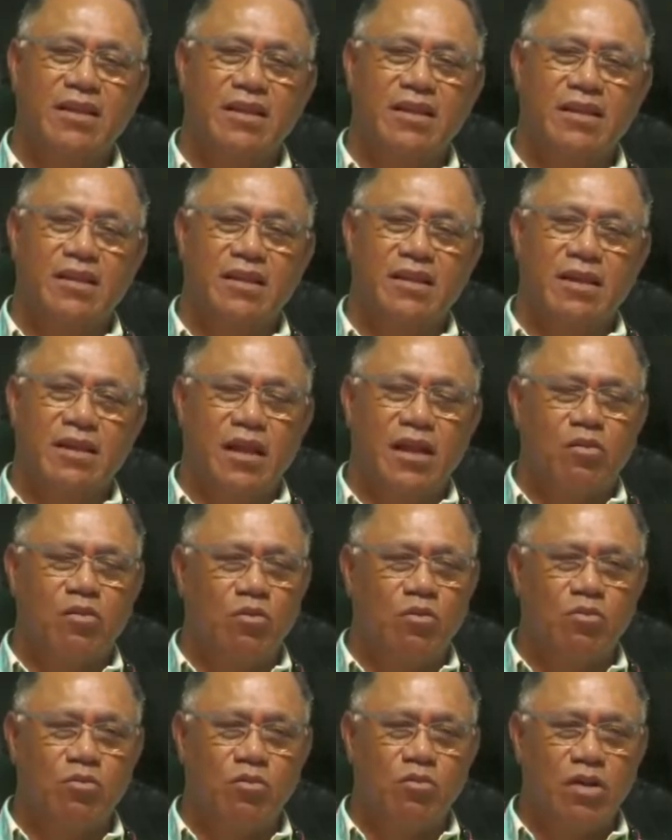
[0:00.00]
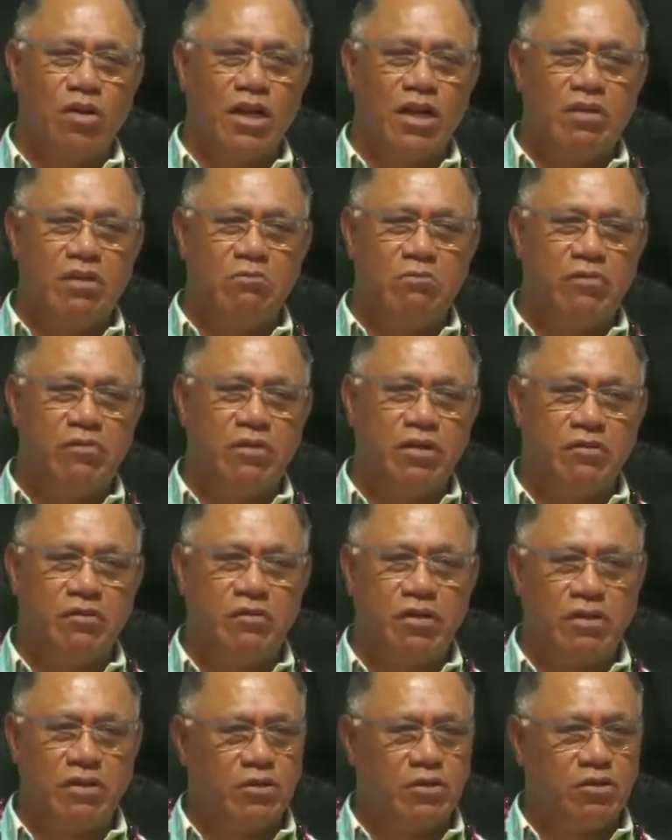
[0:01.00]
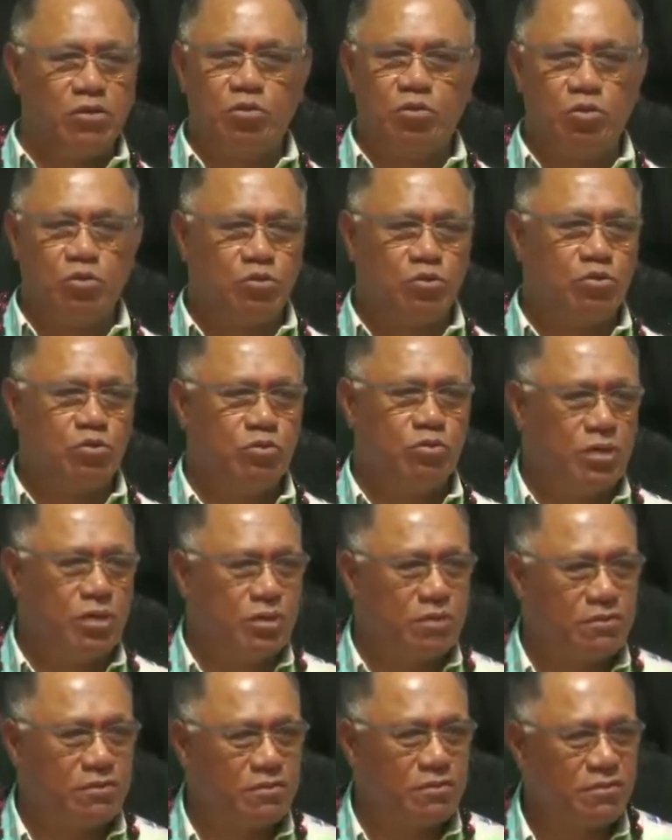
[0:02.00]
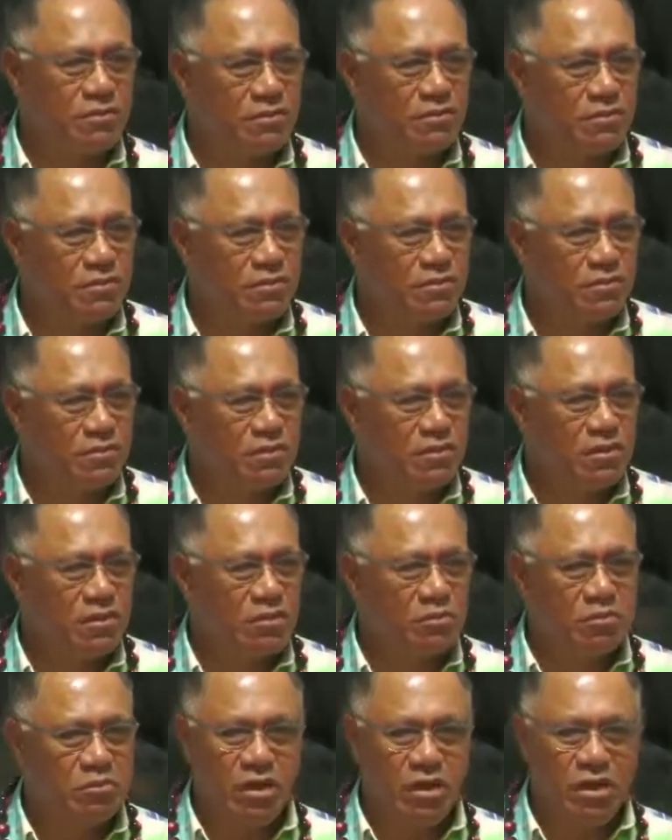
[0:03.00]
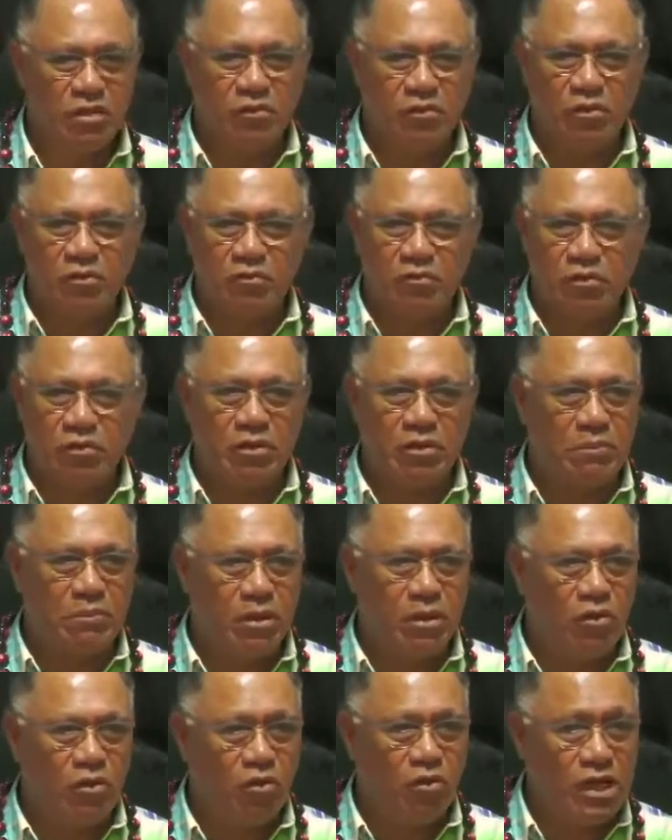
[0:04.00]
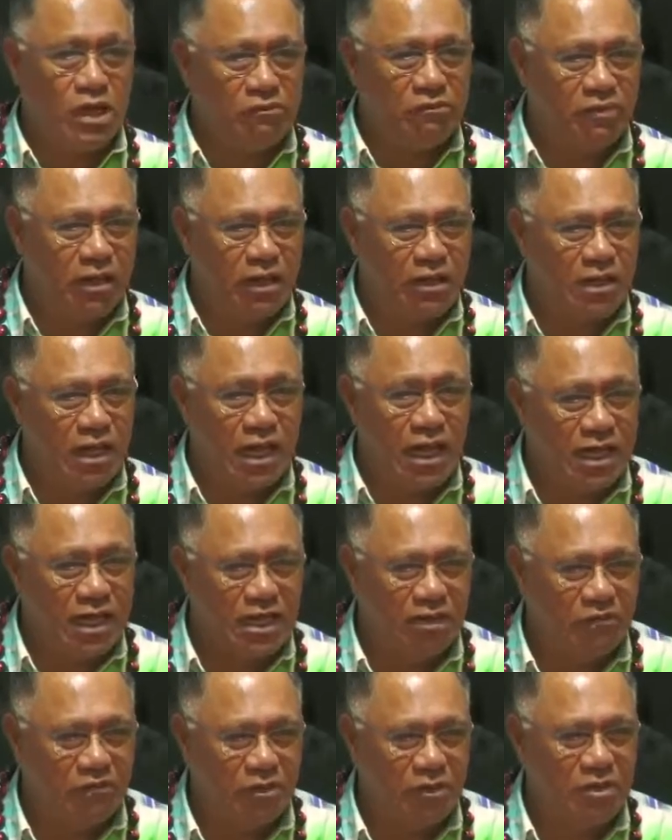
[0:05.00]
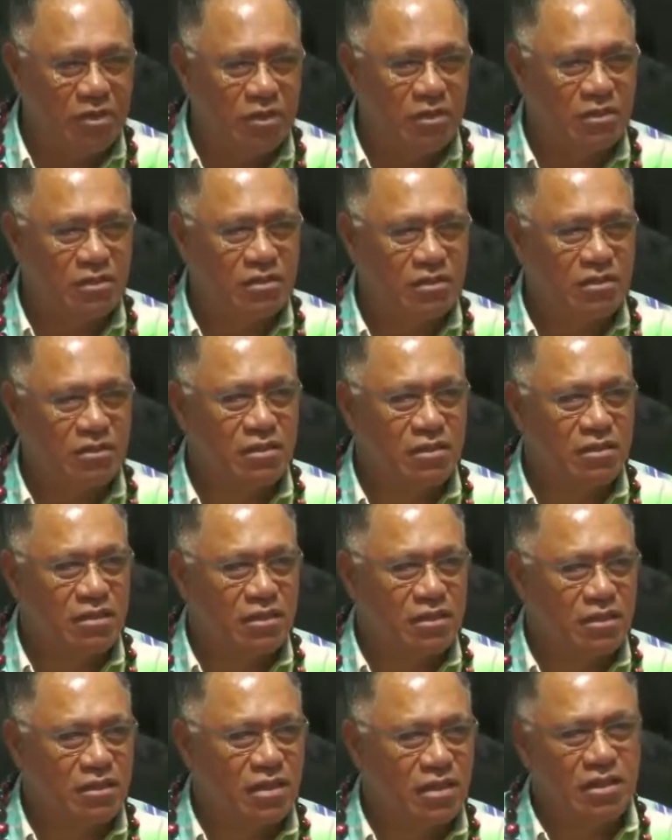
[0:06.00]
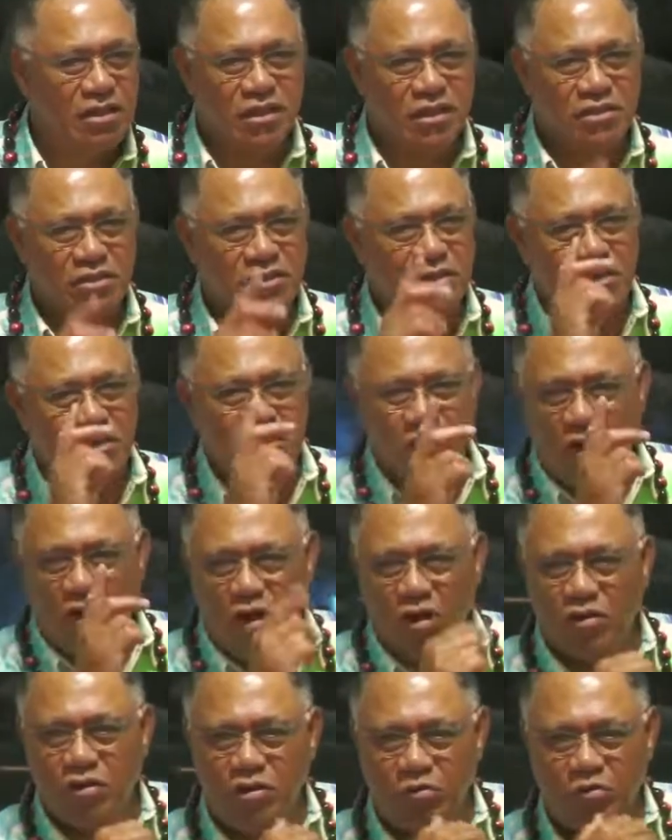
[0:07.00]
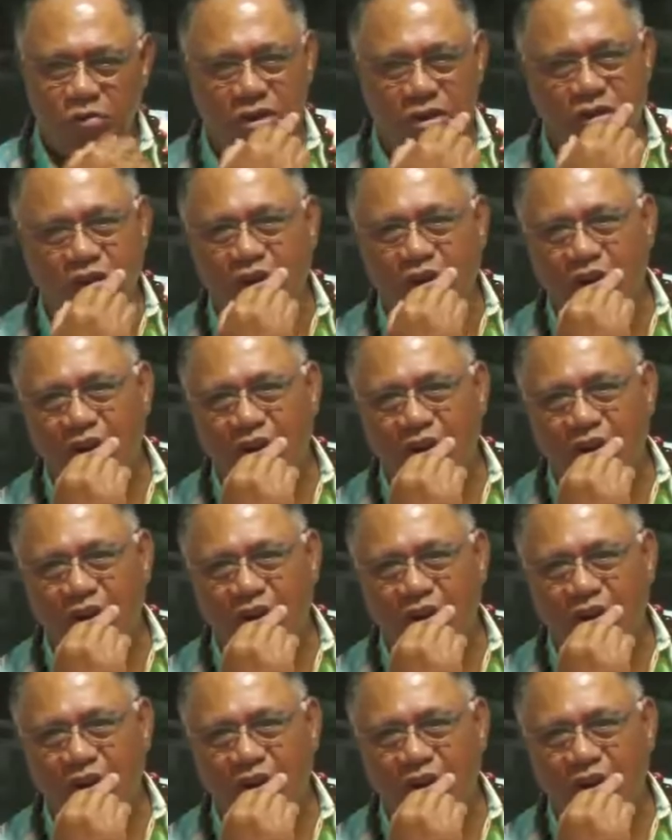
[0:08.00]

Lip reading: E ko loi le ma fai nga fai. Don't do it. But if you apea o le fai ai le fai, then it's dishonoring God.